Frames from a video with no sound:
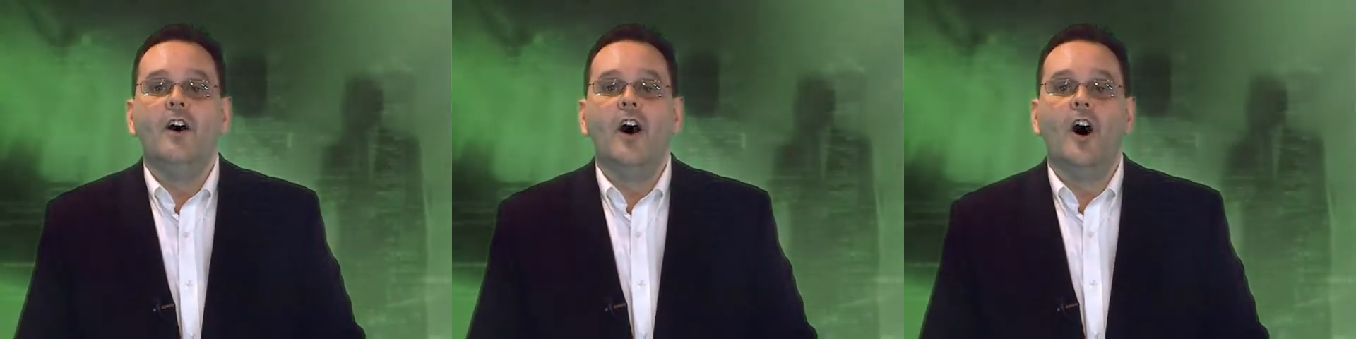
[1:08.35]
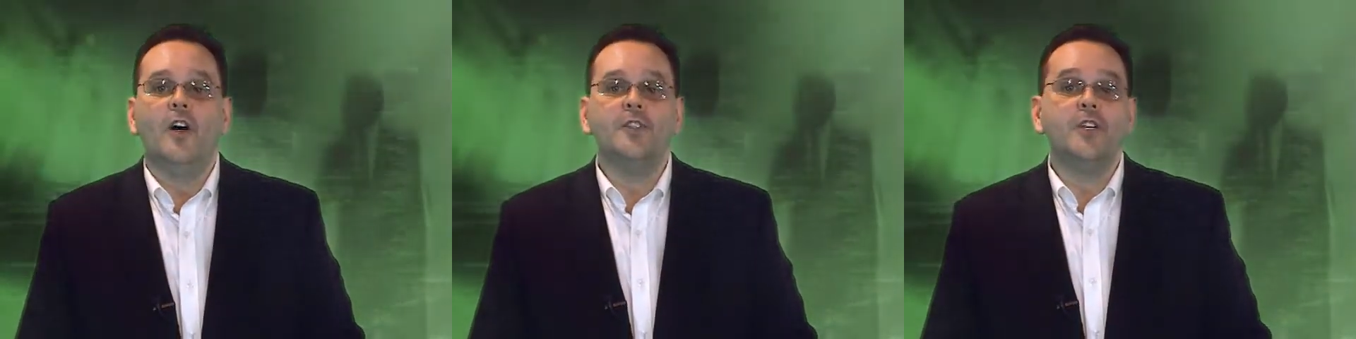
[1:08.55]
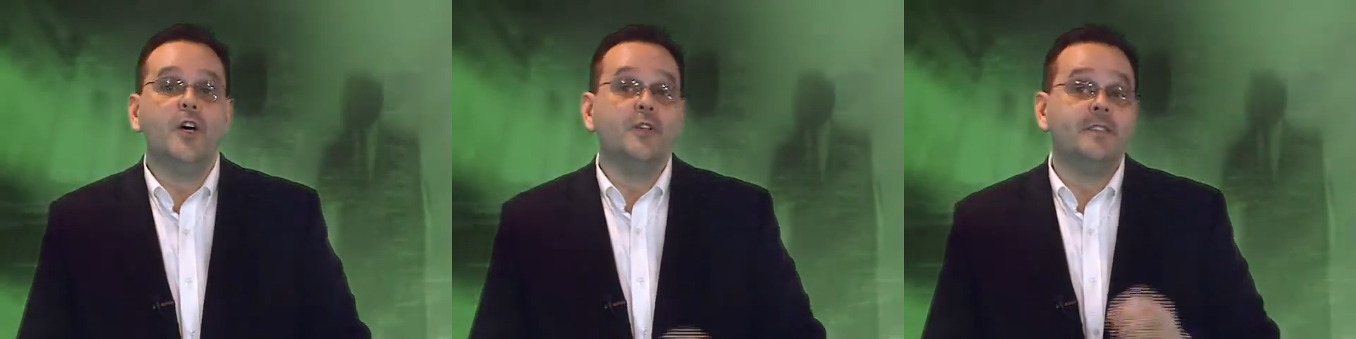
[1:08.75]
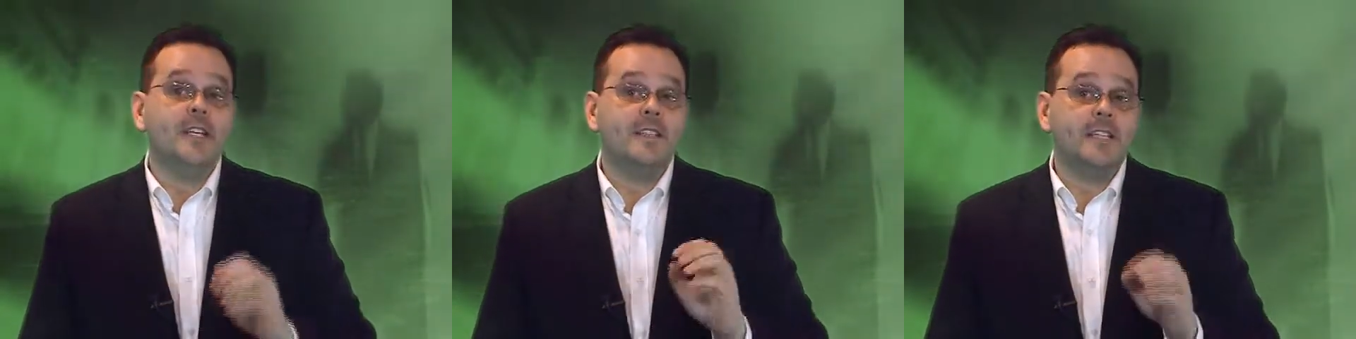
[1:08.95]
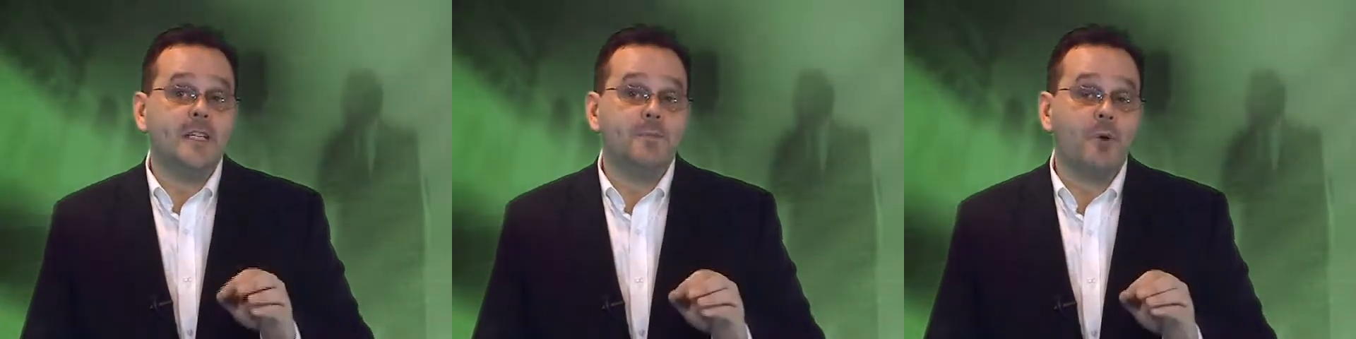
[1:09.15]
Also,
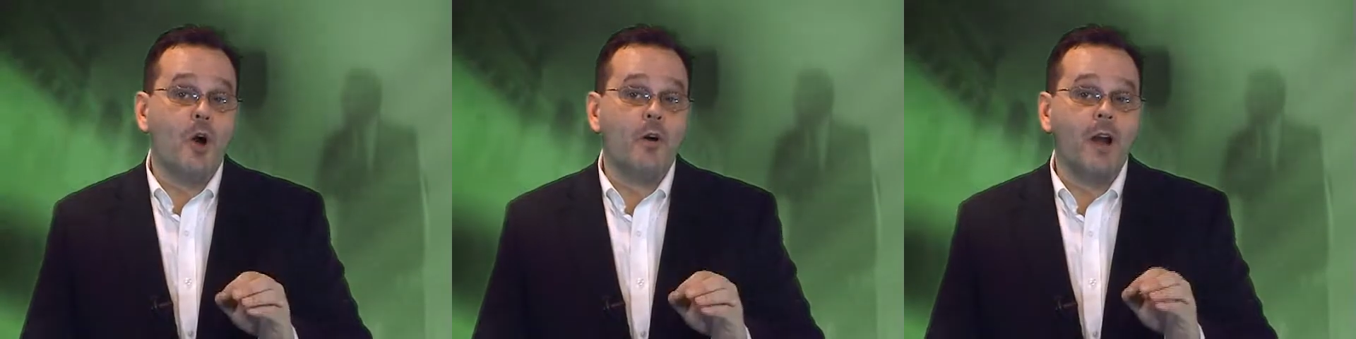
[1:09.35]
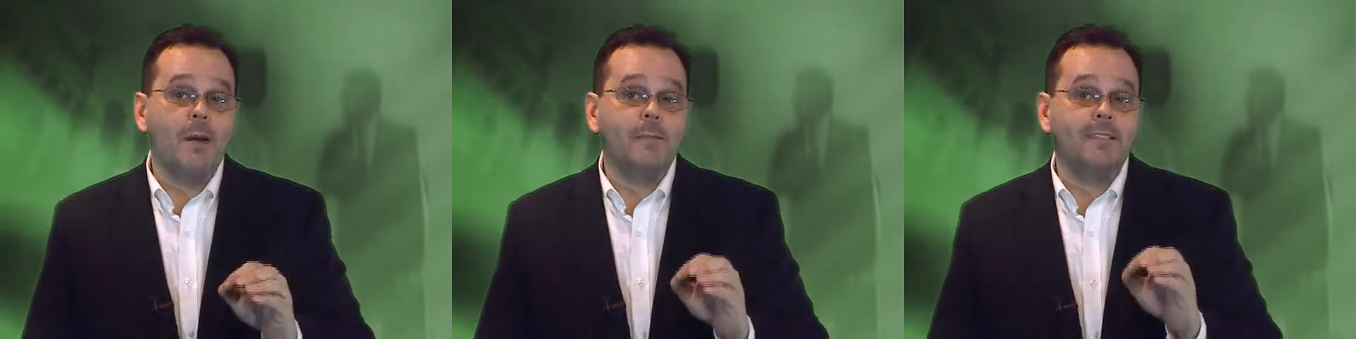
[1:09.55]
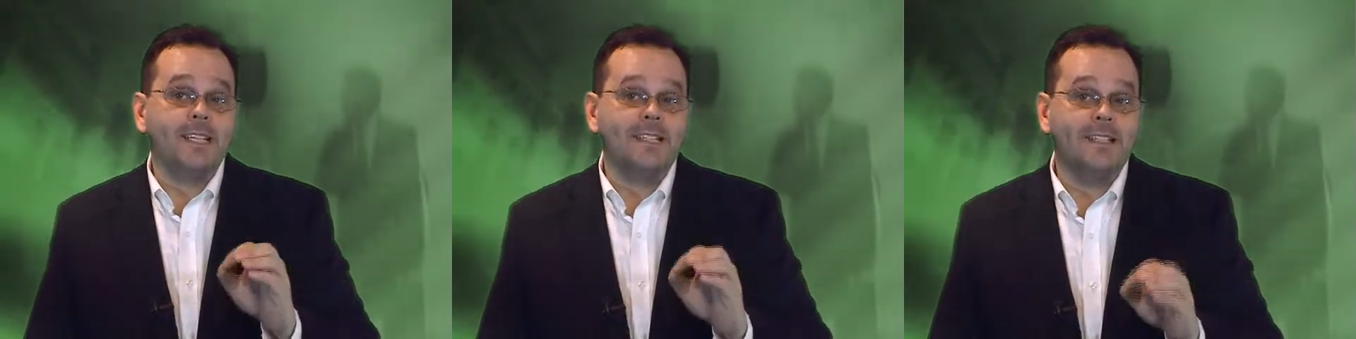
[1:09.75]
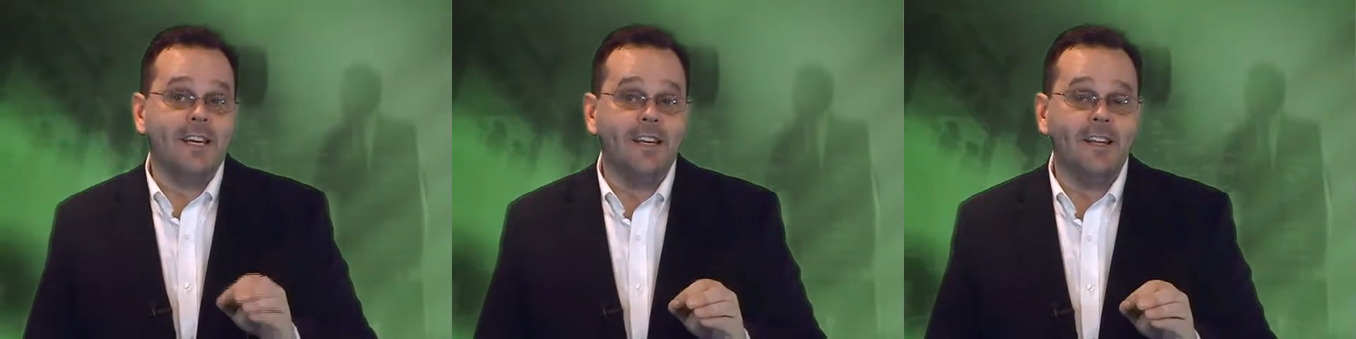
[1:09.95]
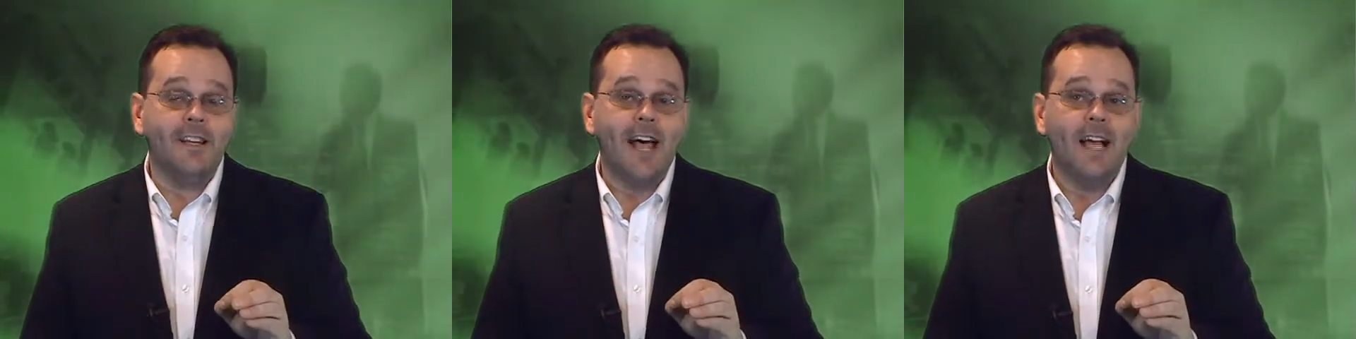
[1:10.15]
since this program was
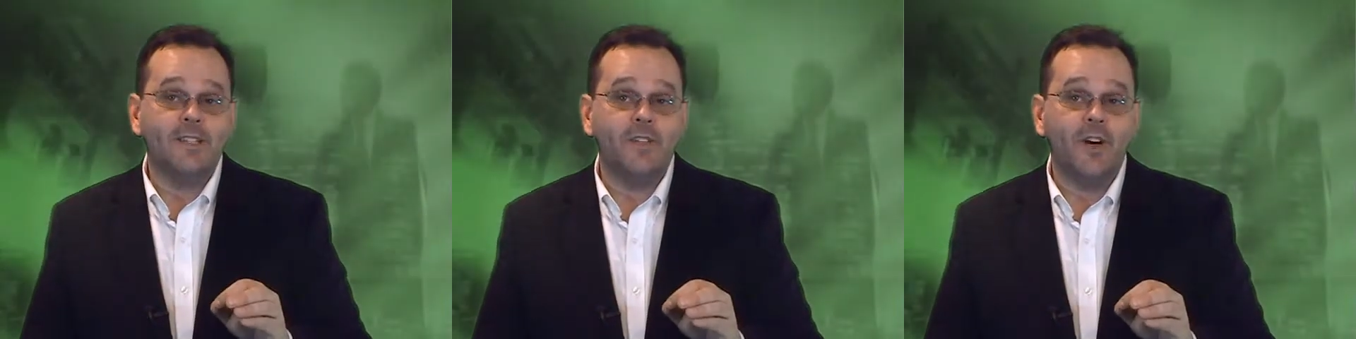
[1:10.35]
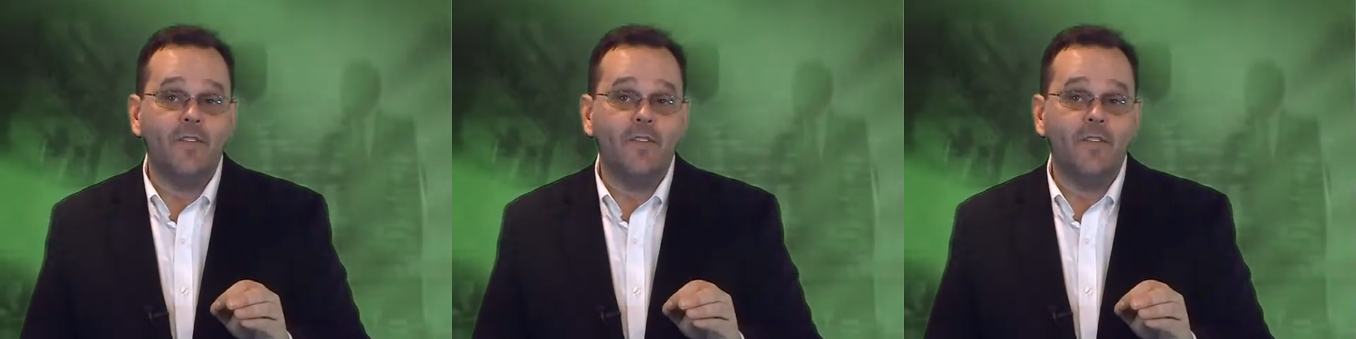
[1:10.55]
extended last